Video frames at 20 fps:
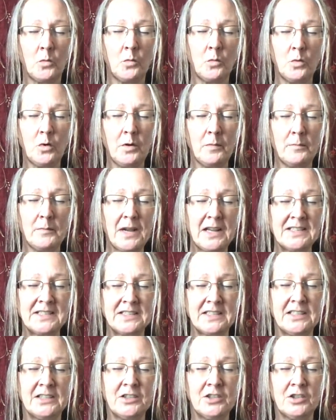What
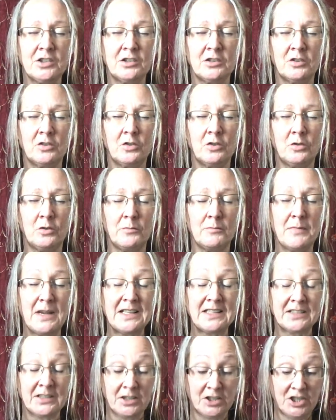message or
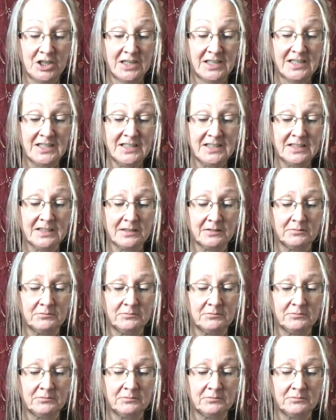messages